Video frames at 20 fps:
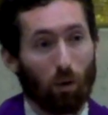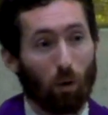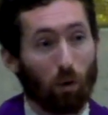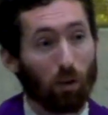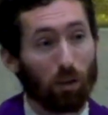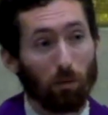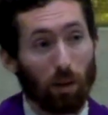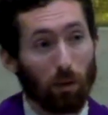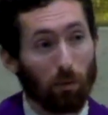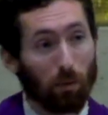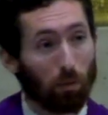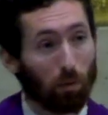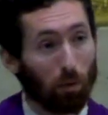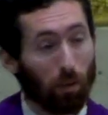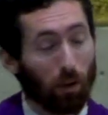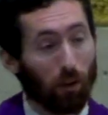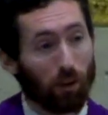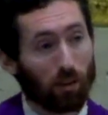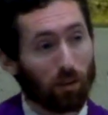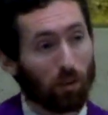Or you may be
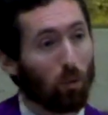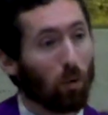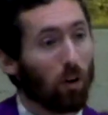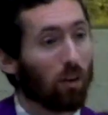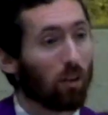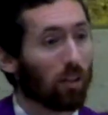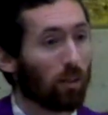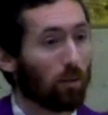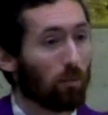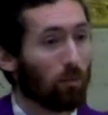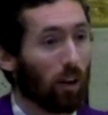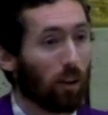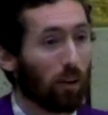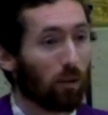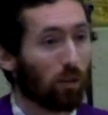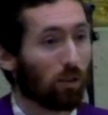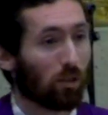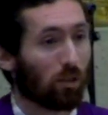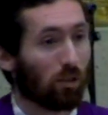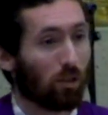preparing to welcome
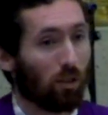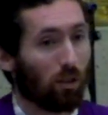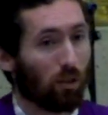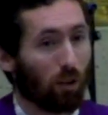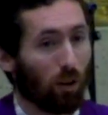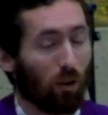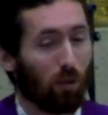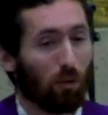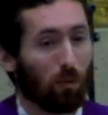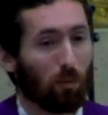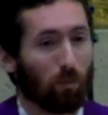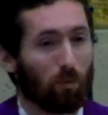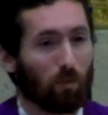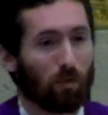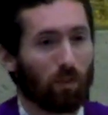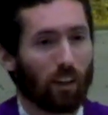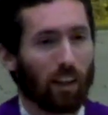others to your home.